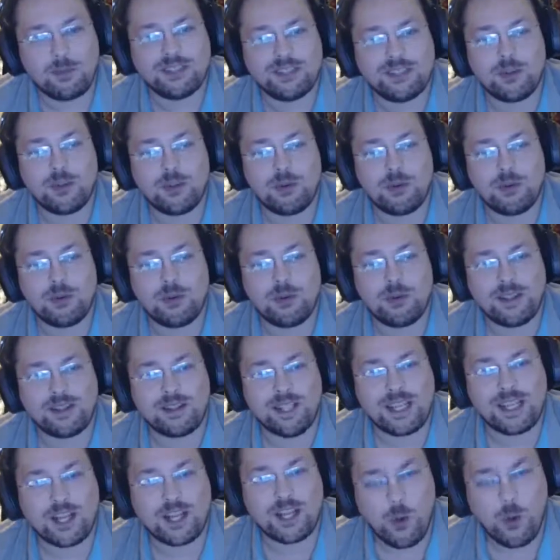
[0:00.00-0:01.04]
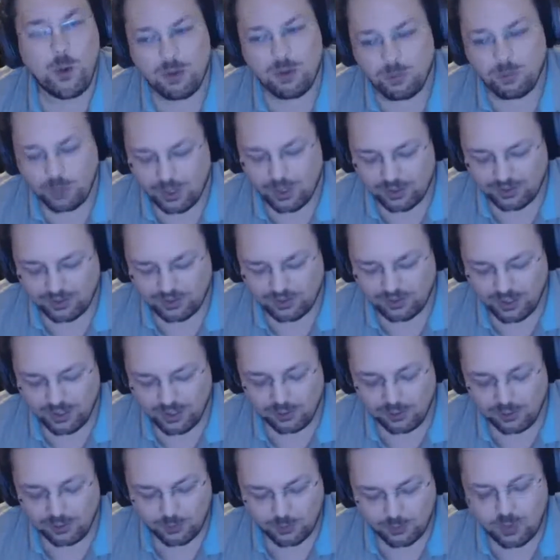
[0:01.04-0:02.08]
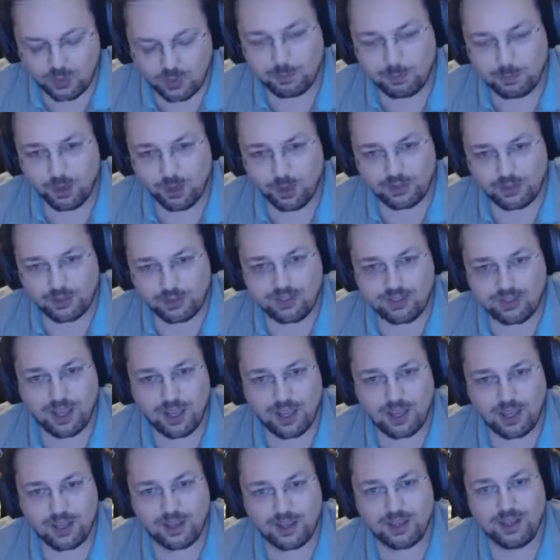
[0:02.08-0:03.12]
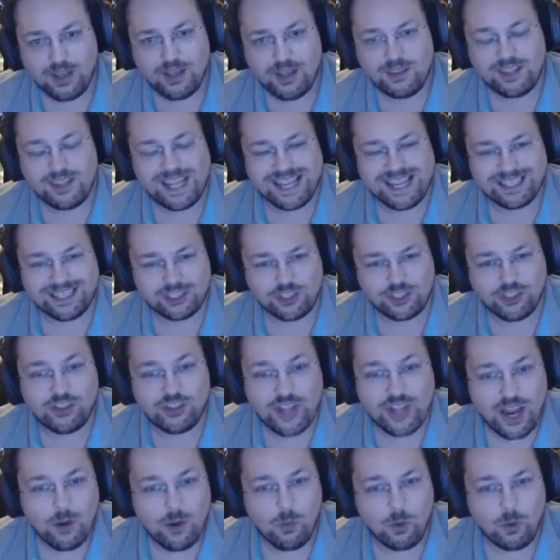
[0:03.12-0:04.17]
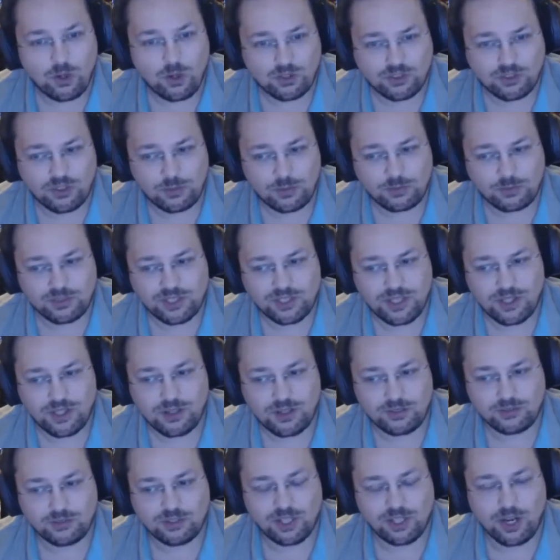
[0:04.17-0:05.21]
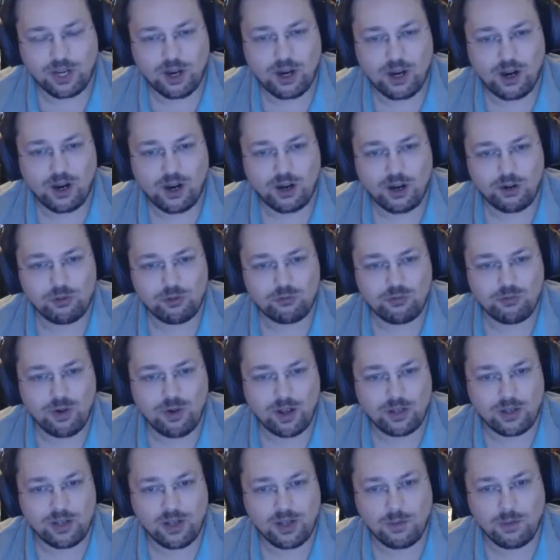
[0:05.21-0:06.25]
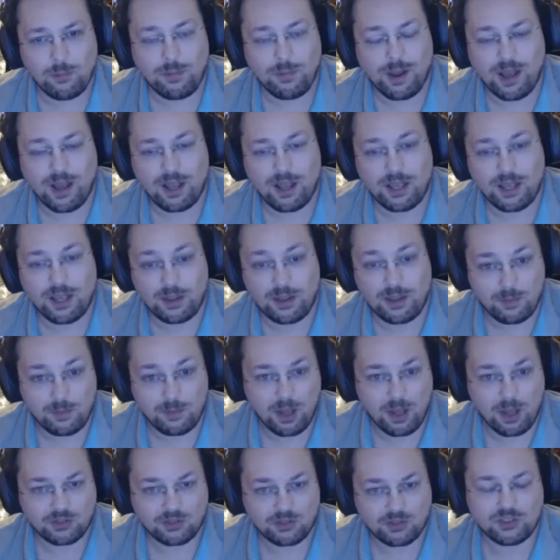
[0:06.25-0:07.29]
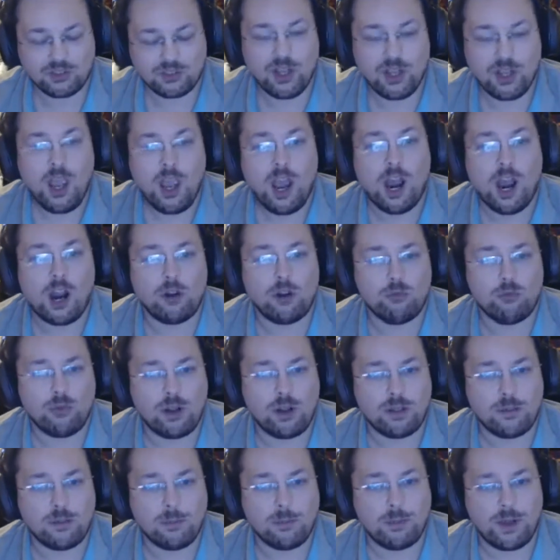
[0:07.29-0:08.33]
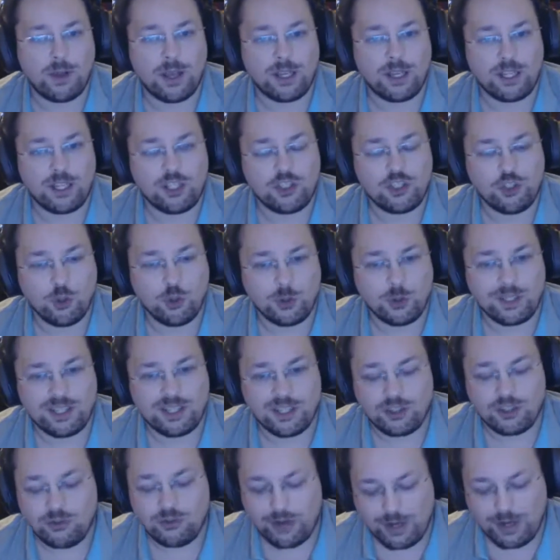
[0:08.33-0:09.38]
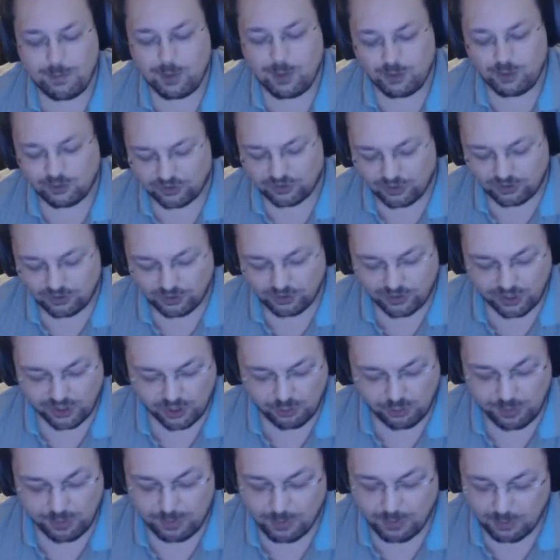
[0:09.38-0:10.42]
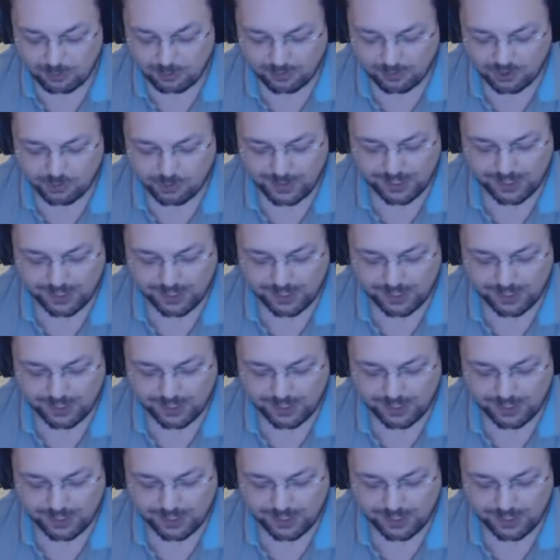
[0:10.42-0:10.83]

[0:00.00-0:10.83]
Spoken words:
that provide the equipment, but the actual networks themselves are run by, and the masts are run by joint agreements. There's an agreement between